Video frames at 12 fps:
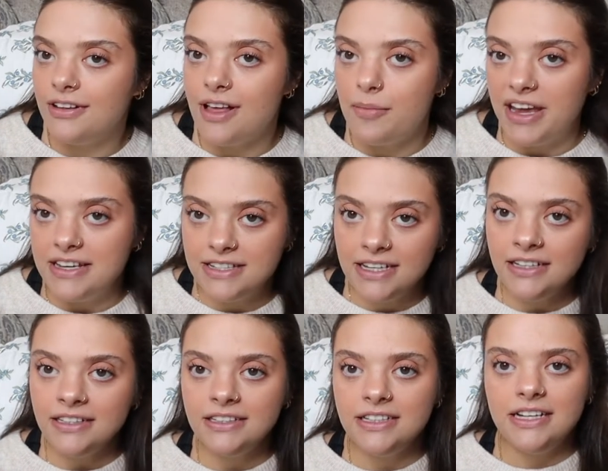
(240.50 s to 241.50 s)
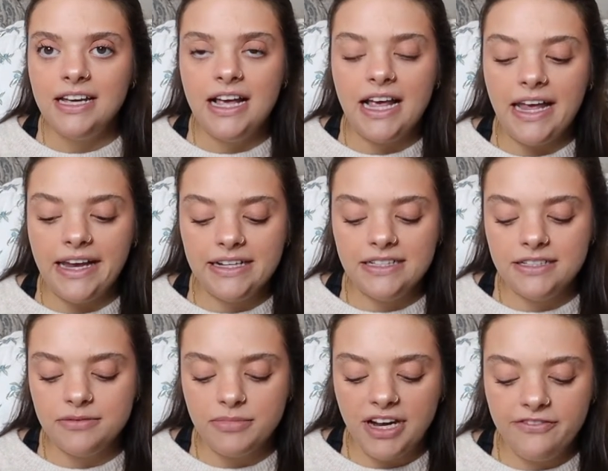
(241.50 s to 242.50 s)
amazing.
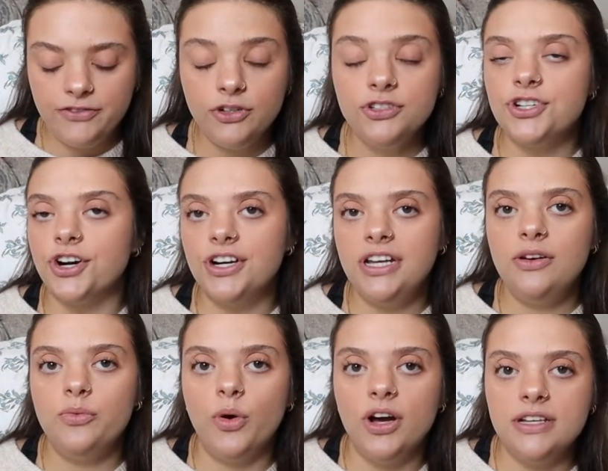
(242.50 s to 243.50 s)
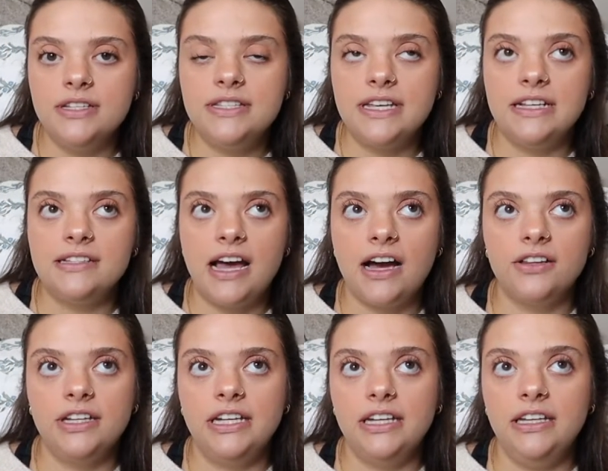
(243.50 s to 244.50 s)
And my full journey was
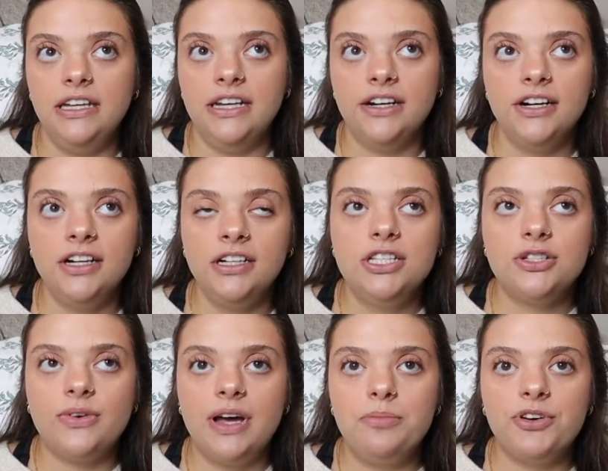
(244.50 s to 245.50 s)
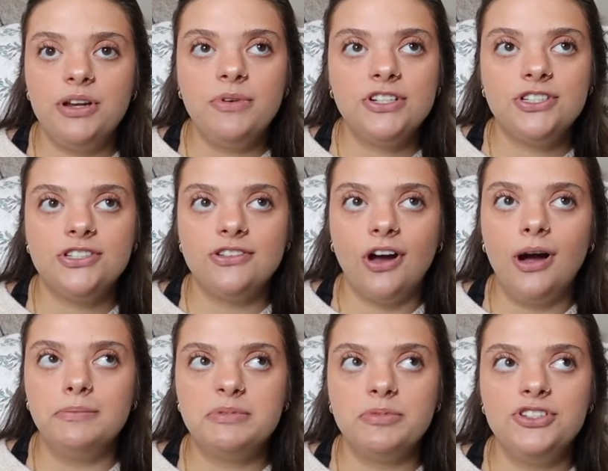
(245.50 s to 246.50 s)
exactly a year. So I pretty much
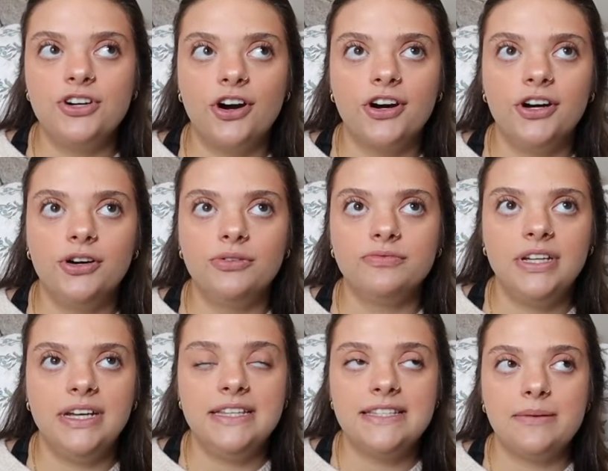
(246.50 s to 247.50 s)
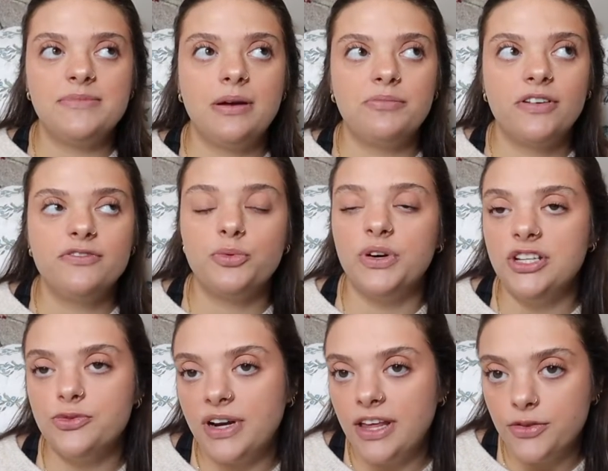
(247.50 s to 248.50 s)
stopped Mounjaro in September of
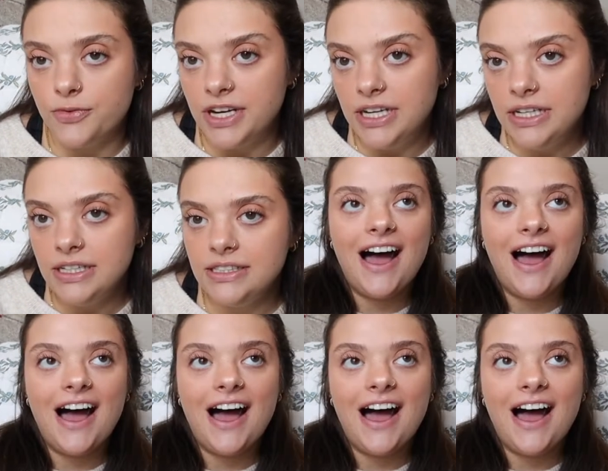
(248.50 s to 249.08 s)
2023.